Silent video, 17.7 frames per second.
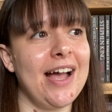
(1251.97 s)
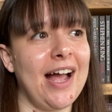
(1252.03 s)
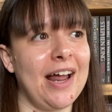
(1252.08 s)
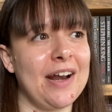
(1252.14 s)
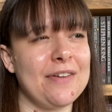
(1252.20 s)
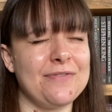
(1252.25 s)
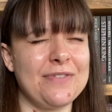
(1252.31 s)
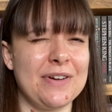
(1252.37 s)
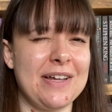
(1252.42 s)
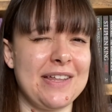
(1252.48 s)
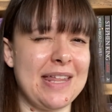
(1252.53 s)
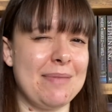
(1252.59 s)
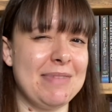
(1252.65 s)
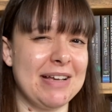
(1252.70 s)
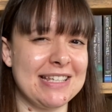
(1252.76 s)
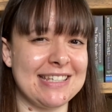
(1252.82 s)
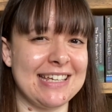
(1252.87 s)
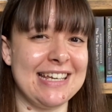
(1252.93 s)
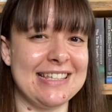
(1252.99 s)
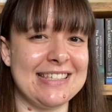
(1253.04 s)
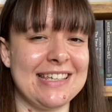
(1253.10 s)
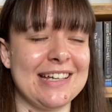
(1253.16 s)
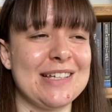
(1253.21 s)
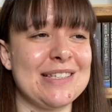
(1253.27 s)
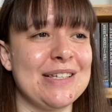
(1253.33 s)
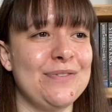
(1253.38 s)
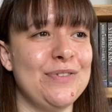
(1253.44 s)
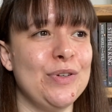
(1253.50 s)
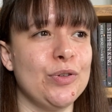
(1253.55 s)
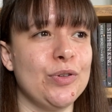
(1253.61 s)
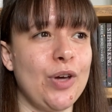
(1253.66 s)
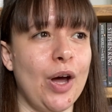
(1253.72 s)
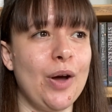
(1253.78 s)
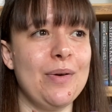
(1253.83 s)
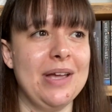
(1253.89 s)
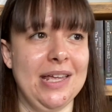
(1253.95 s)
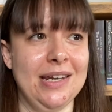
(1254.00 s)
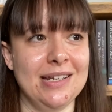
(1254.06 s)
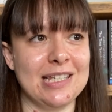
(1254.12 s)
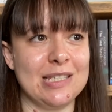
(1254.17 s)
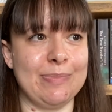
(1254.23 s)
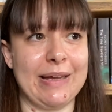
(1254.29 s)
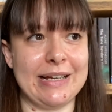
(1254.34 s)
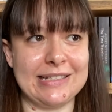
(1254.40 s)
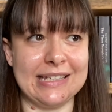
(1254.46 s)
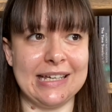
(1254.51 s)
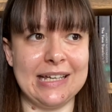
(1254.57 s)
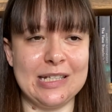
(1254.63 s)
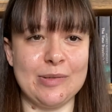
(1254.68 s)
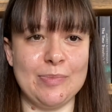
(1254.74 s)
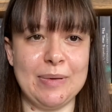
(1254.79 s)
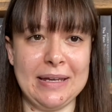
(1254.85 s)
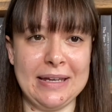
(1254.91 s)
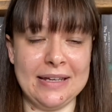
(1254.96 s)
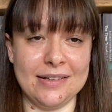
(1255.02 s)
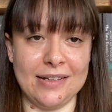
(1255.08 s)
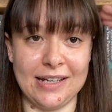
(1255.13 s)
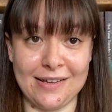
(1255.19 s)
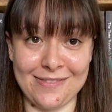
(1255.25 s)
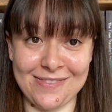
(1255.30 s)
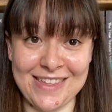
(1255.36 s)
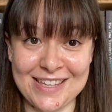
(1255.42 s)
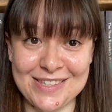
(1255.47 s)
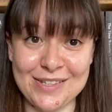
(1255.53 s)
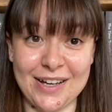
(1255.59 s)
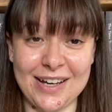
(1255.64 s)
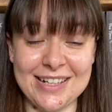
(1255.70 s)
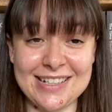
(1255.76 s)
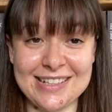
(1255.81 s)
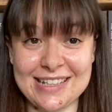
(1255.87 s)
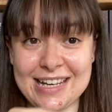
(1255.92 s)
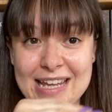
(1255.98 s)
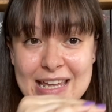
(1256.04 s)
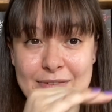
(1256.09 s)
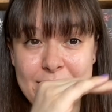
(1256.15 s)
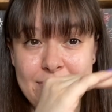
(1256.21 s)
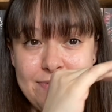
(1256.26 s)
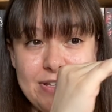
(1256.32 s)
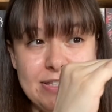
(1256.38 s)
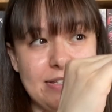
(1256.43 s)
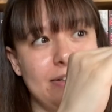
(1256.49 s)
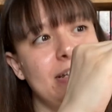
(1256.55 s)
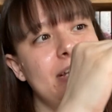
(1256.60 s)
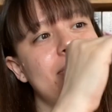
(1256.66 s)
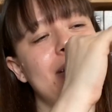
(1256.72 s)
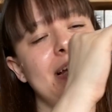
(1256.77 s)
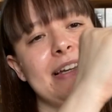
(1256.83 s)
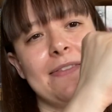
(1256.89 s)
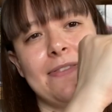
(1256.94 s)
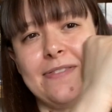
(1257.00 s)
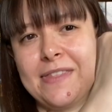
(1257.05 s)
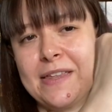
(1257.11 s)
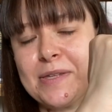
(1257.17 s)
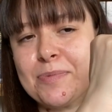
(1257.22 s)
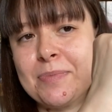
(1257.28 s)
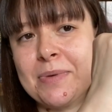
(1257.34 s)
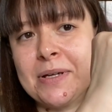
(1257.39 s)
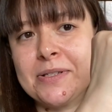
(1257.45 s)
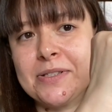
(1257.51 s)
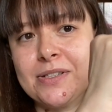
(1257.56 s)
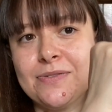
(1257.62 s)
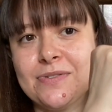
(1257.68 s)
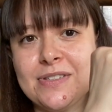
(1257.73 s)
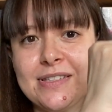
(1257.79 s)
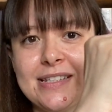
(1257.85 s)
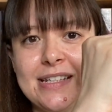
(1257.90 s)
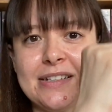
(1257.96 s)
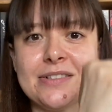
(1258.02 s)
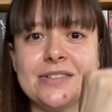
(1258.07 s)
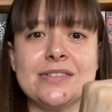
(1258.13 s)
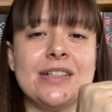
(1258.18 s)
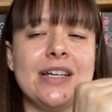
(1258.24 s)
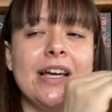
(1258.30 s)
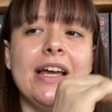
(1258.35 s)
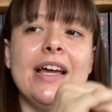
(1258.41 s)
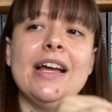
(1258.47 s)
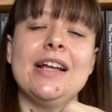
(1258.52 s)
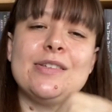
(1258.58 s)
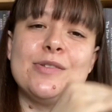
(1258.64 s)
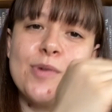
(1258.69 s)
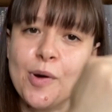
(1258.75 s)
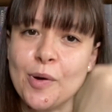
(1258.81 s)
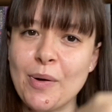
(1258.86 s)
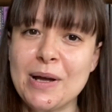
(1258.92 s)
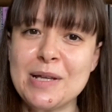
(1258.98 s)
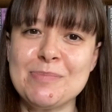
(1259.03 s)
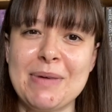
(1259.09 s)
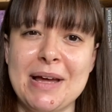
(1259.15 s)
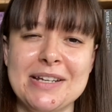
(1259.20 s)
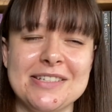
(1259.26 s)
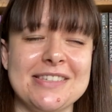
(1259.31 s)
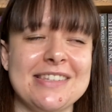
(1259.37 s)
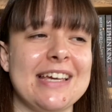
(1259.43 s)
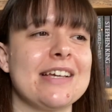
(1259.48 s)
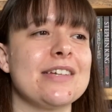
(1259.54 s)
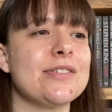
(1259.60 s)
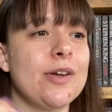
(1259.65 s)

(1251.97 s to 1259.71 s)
And I feel like that makes it easier, because if you go in expecting it to be like this hard, and then even if it's only like this much, it's not quite as bad as you think.